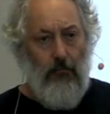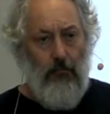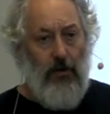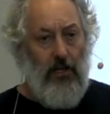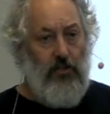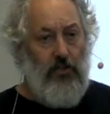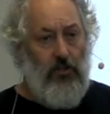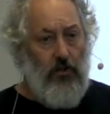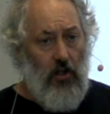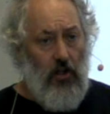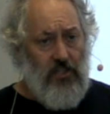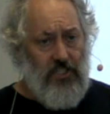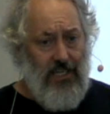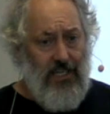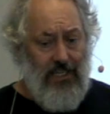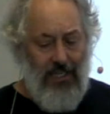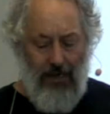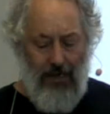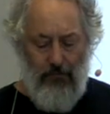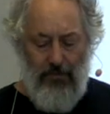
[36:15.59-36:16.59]
but not
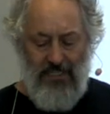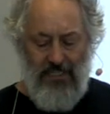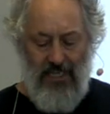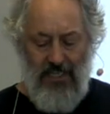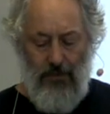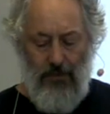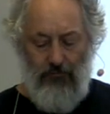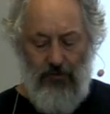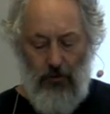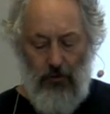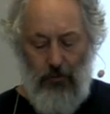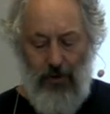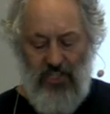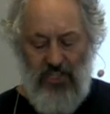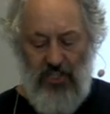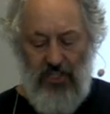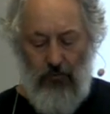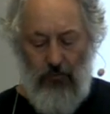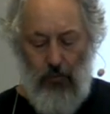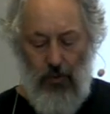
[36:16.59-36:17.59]
encompassing the
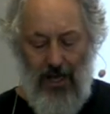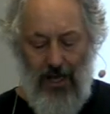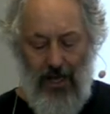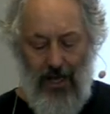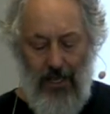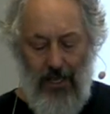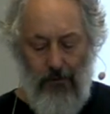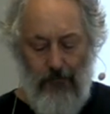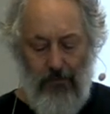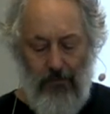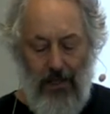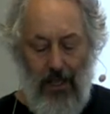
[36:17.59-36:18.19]
question of why,